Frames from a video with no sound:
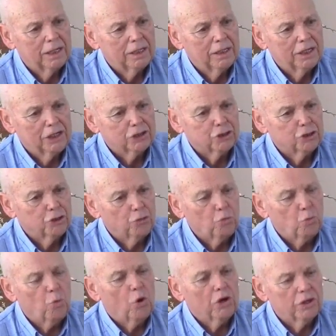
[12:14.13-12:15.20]

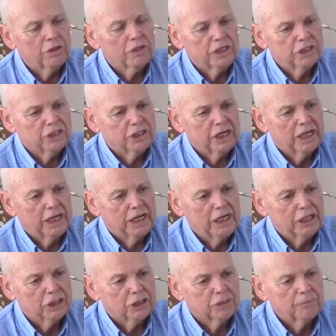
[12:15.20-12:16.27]
listen, one of these
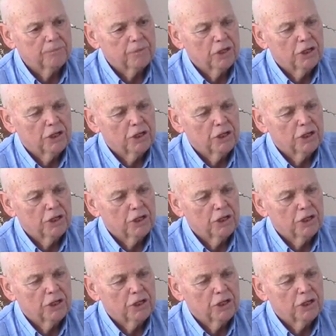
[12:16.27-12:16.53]
days,